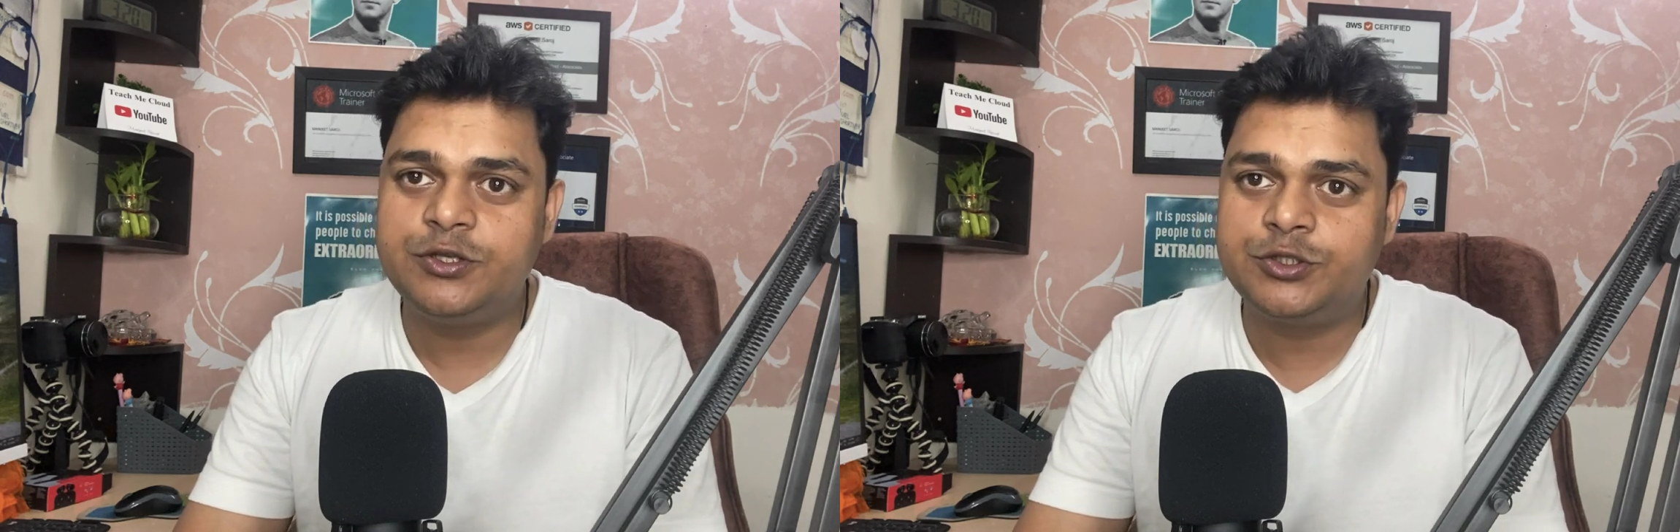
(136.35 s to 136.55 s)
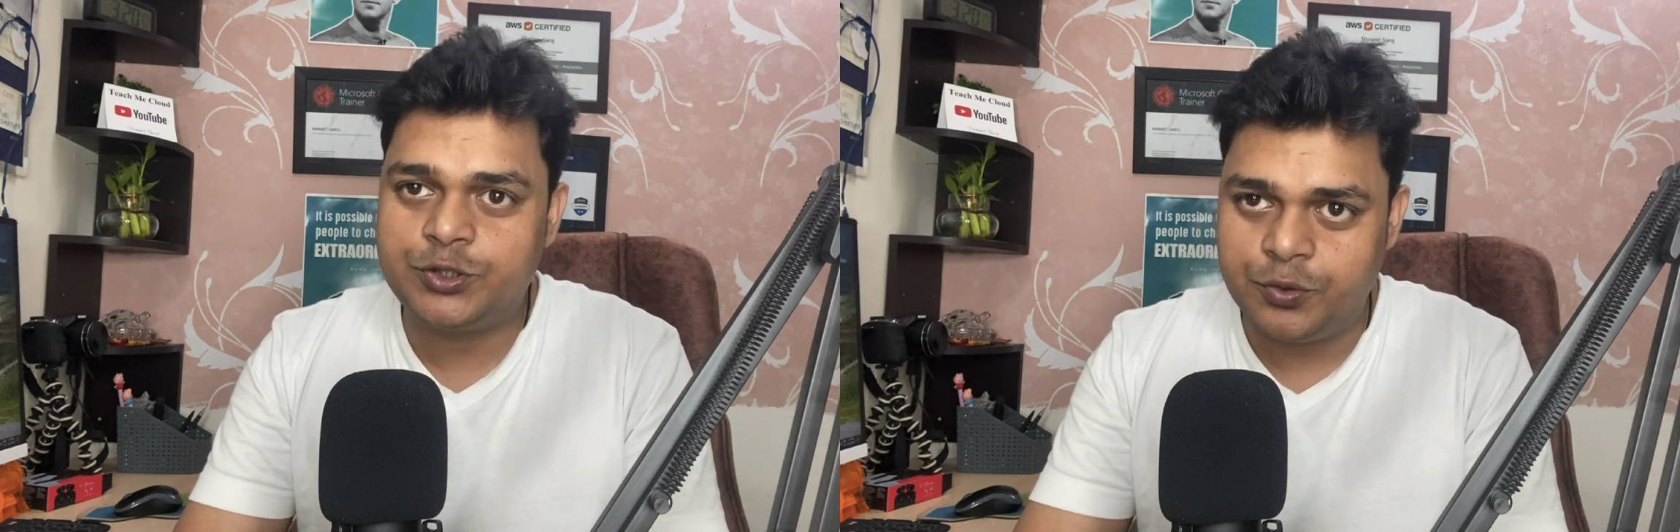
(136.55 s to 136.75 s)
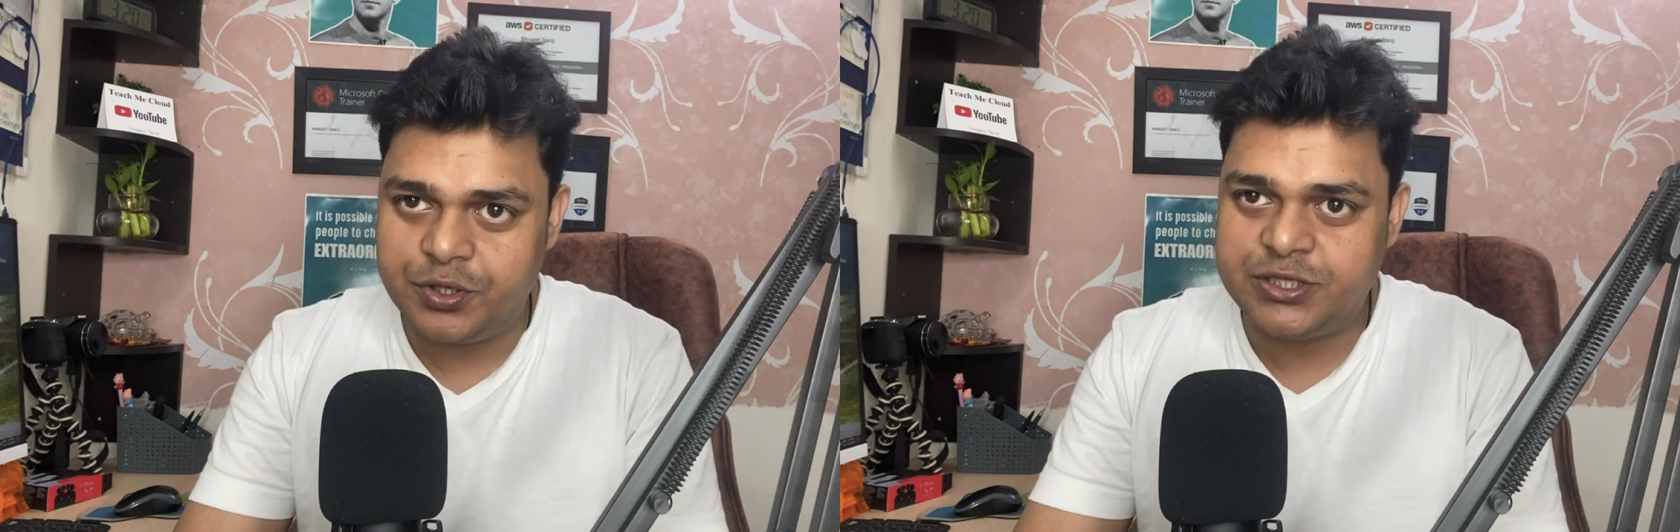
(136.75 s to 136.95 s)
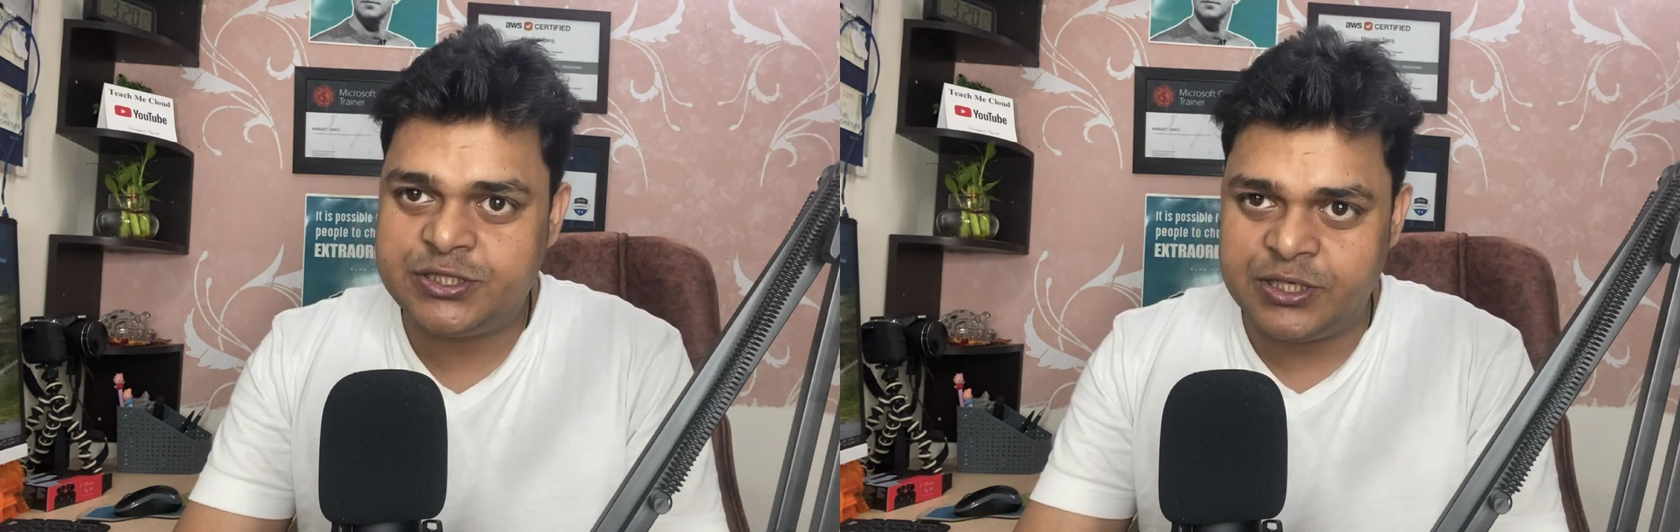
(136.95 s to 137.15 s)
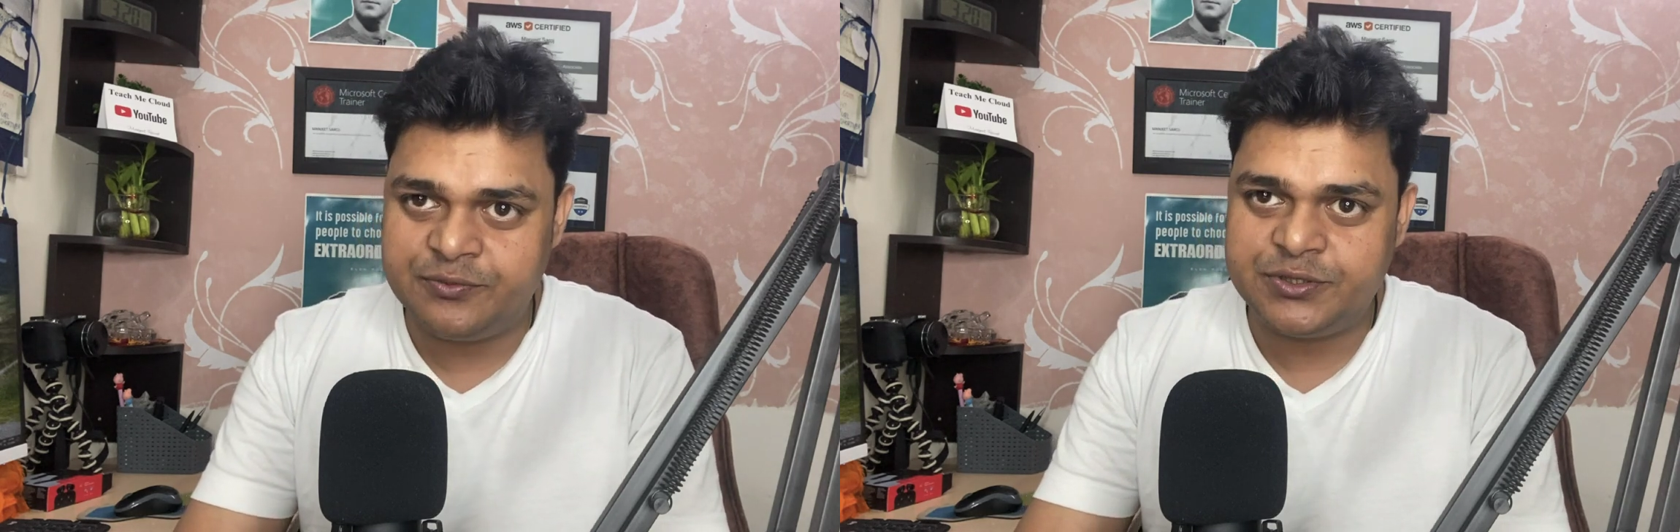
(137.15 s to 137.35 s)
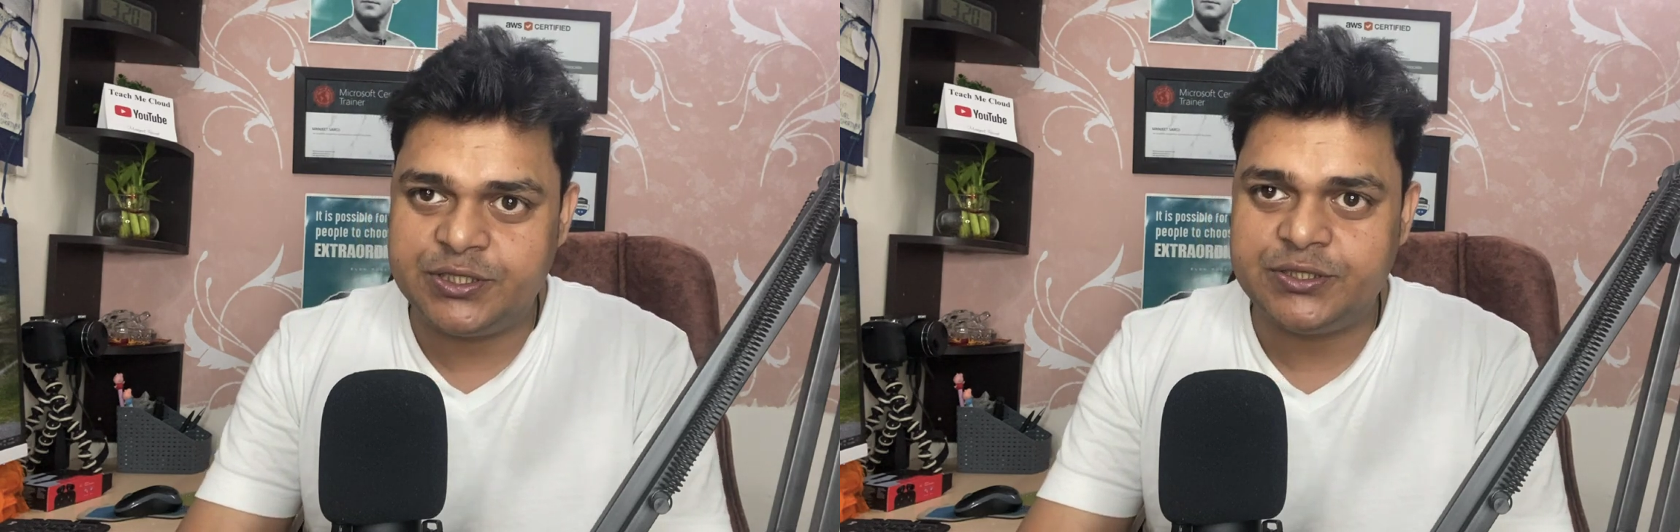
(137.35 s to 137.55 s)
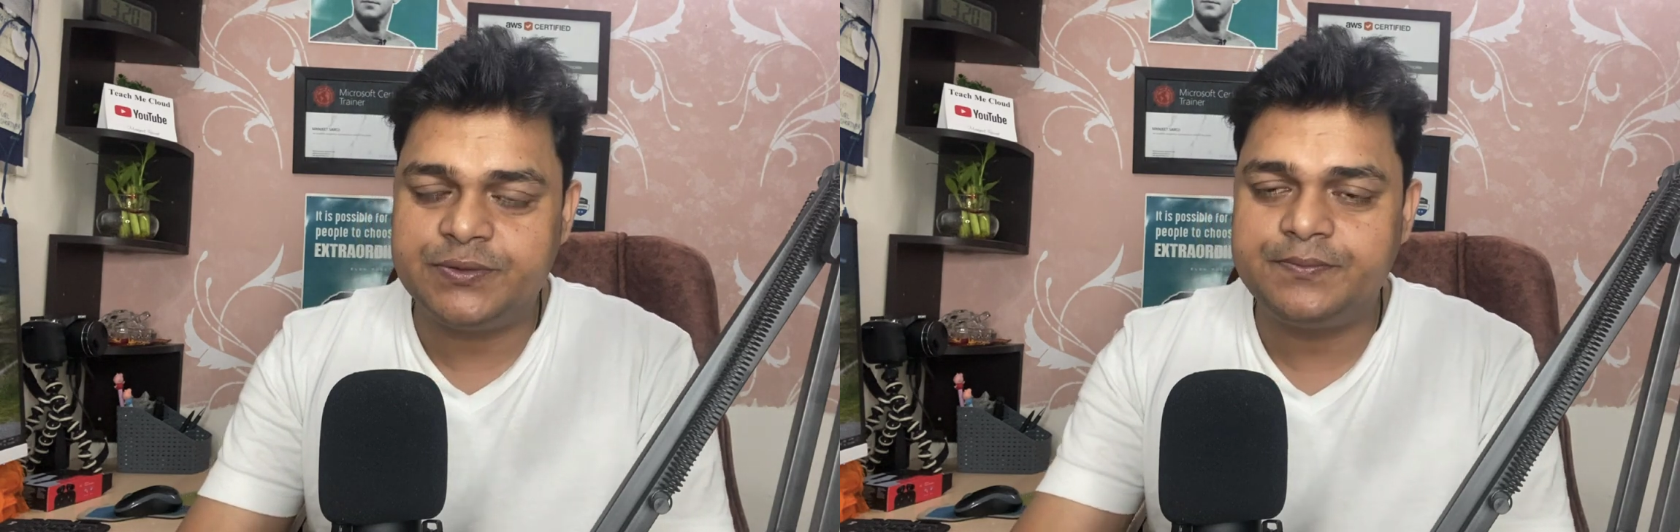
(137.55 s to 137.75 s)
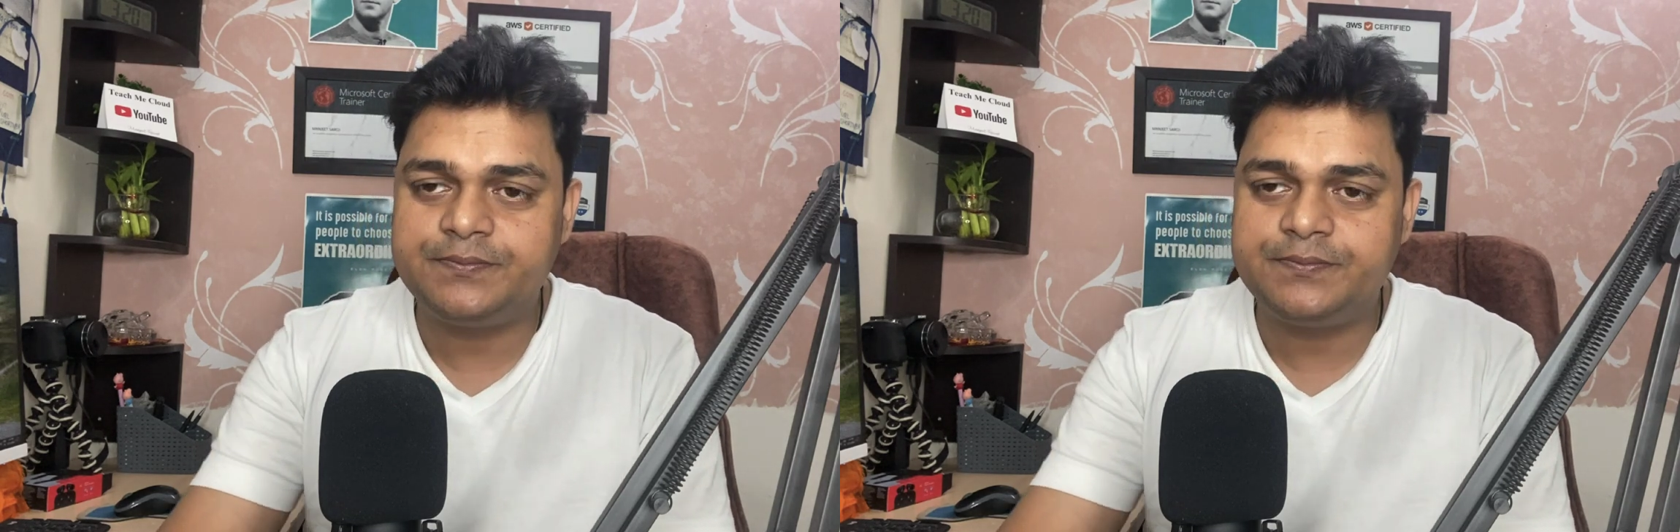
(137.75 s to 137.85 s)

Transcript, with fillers: storage services.